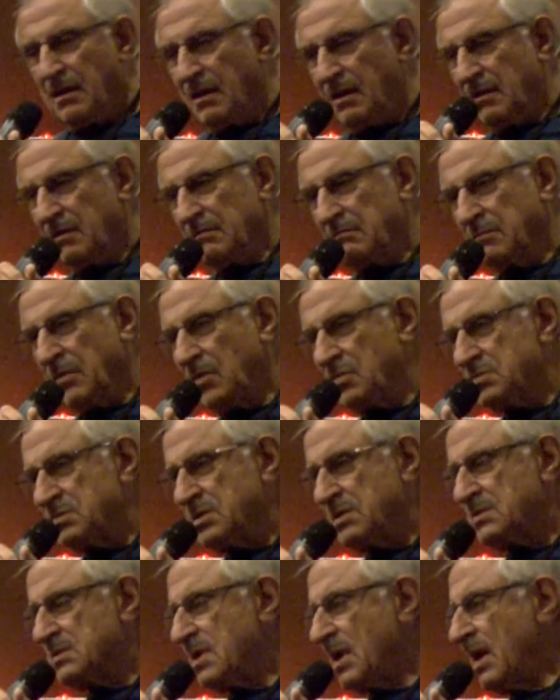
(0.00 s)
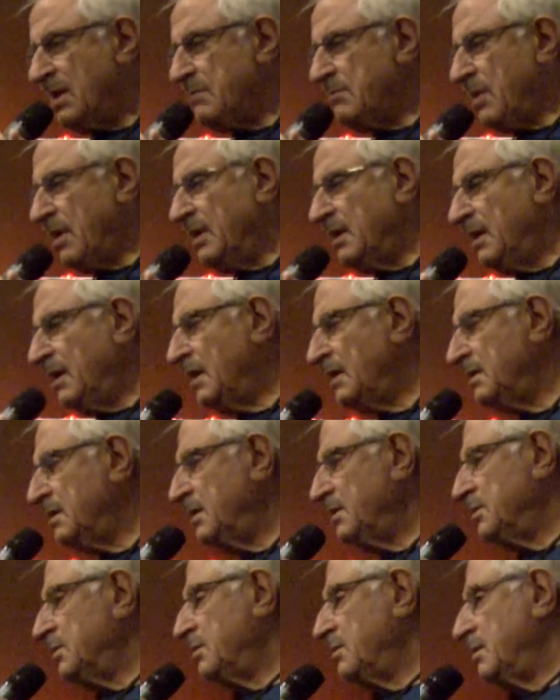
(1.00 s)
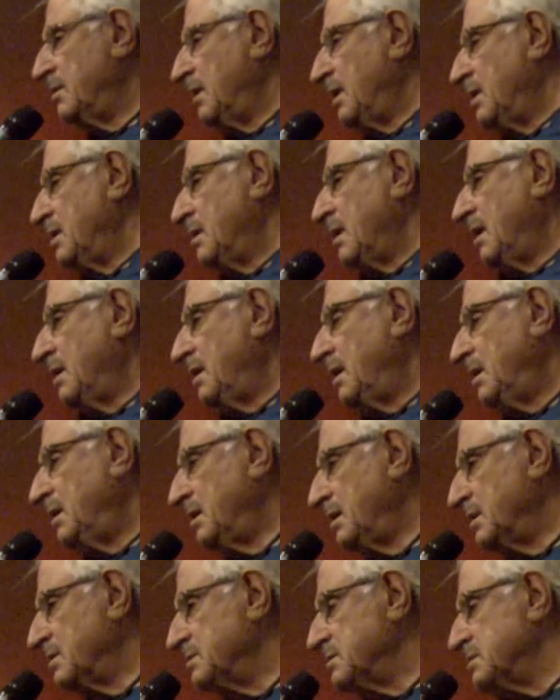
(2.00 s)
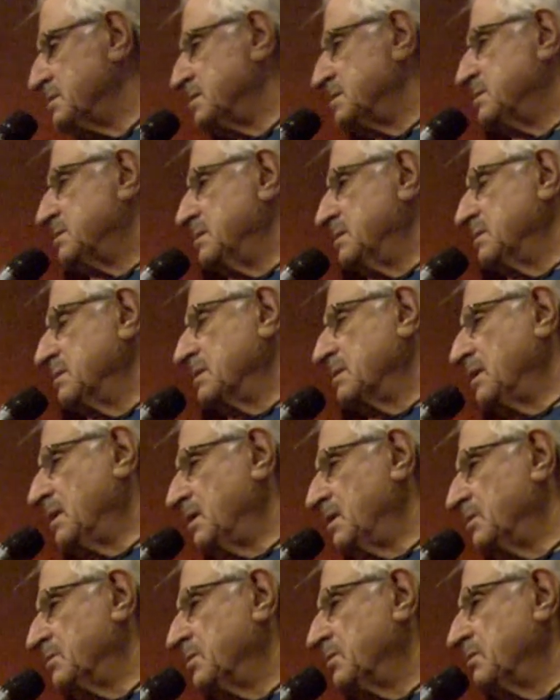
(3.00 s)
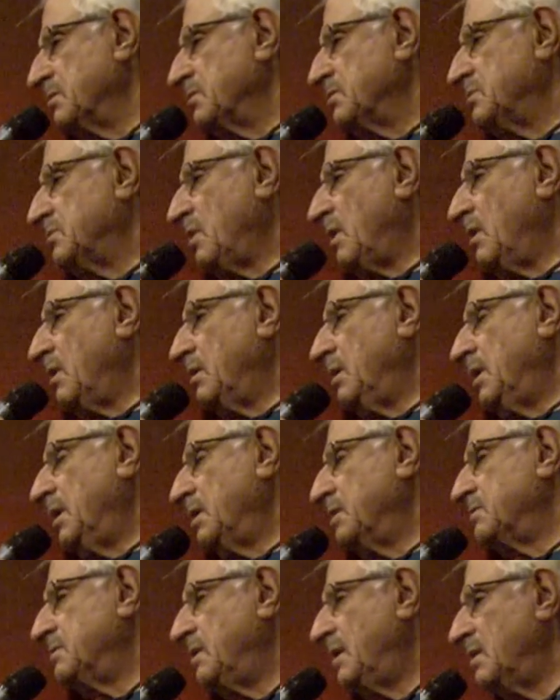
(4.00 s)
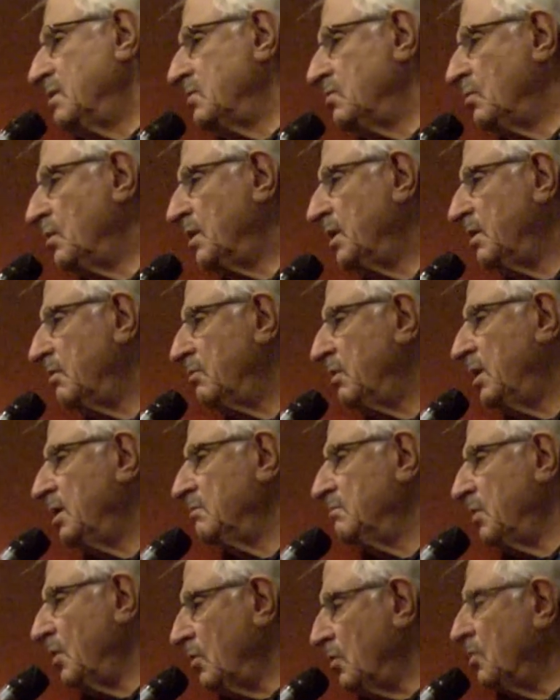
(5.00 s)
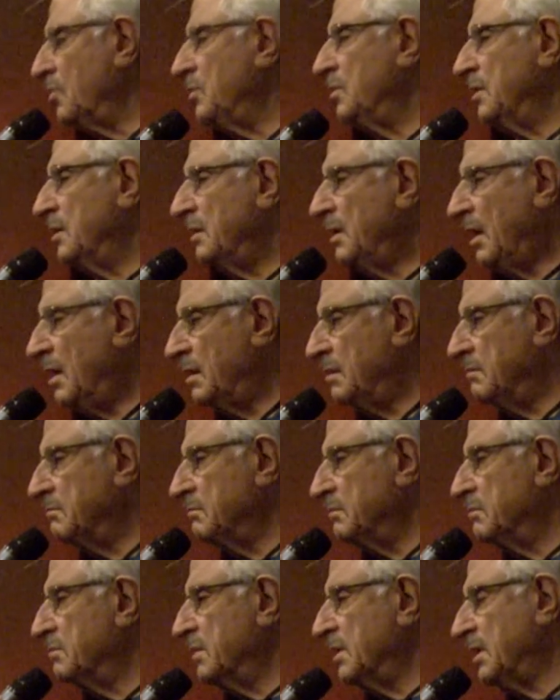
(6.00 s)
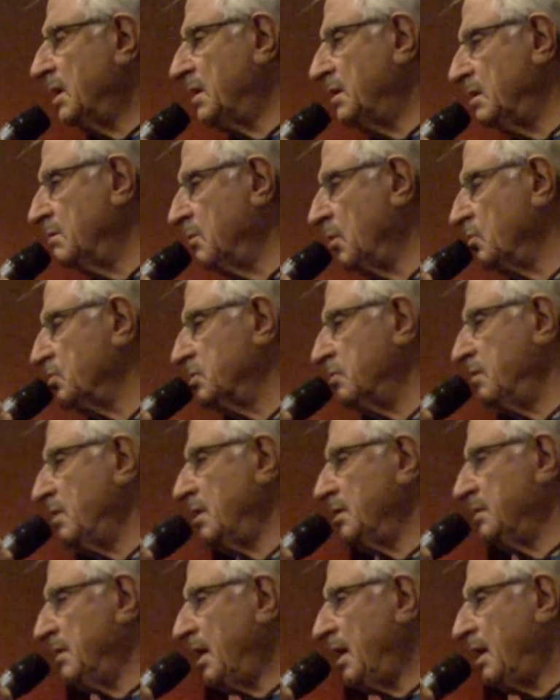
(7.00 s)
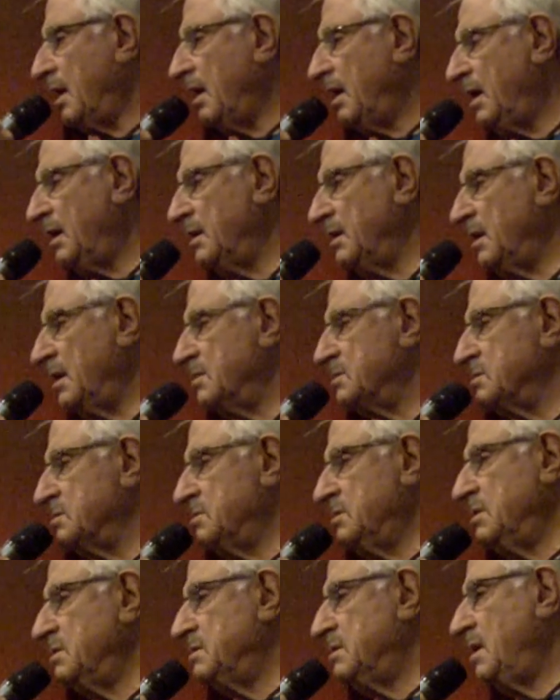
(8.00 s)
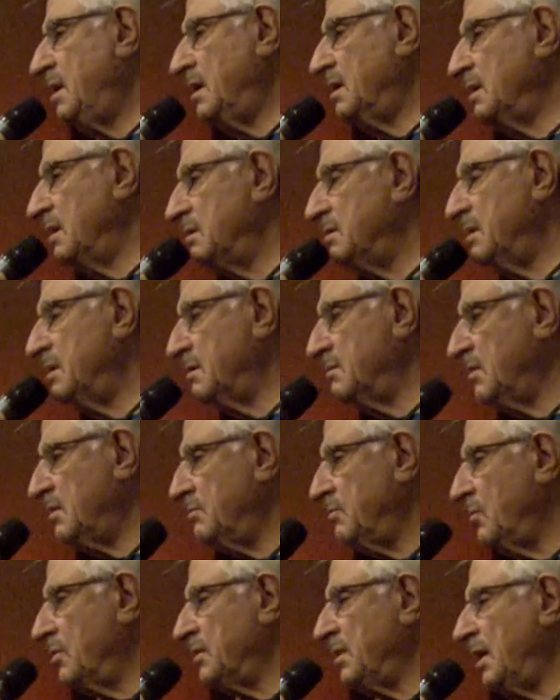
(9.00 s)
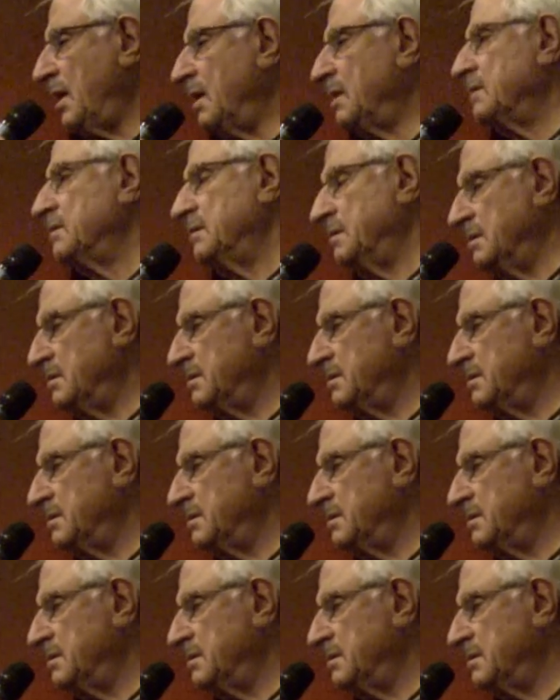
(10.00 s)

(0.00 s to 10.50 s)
Uh, most of the time I had either a, Star NX1020 Rainbow. Uh, I think I did most of it on that. I had an SG10, I think, before that.